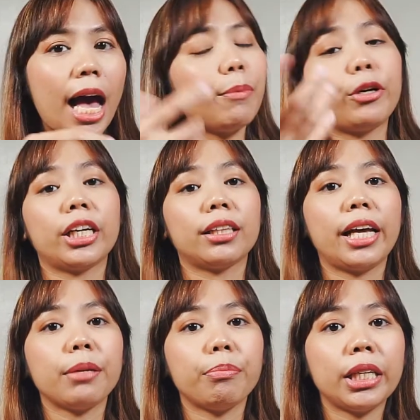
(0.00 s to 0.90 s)
I'm on a
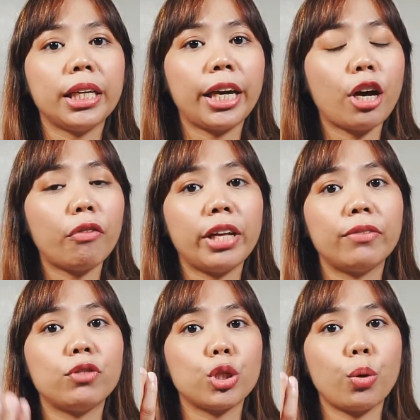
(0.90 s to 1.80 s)
client meeting, I often
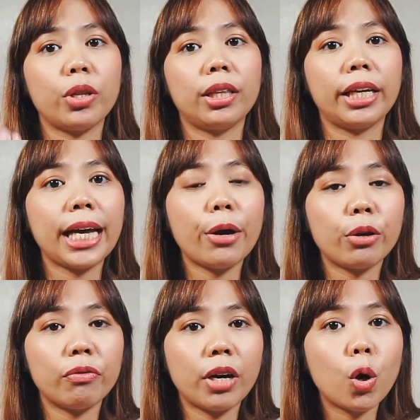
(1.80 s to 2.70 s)
have to show the layout
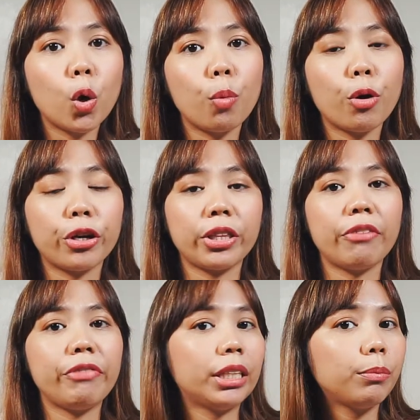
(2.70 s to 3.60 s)
of a home or the
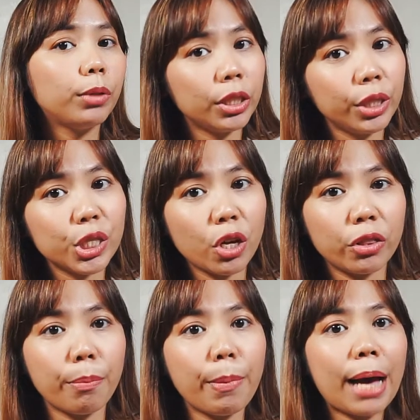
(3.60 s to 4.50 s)
available units on
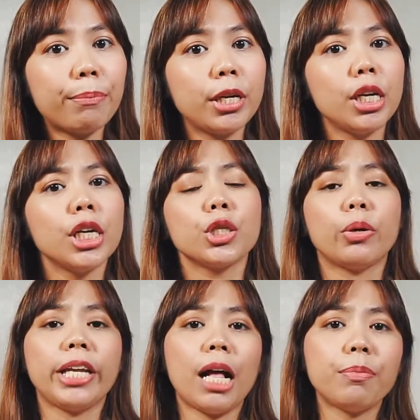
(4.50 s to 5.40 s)
the map. So
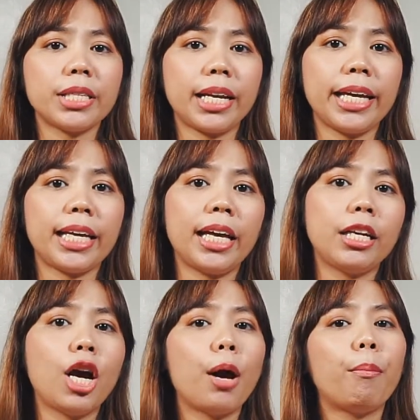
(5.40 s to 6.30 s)
it helps that I can
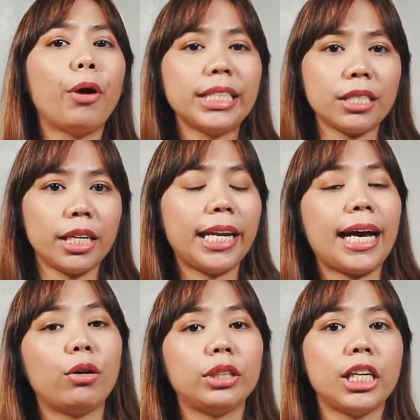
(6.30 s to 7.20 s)
point it
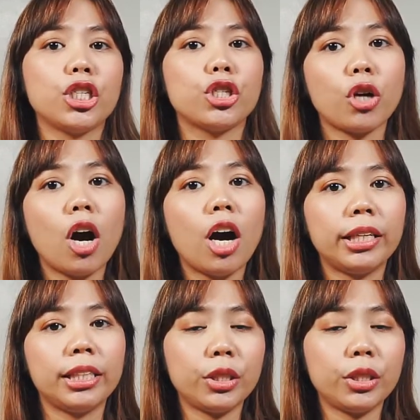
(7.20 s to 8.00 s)
out and draw on it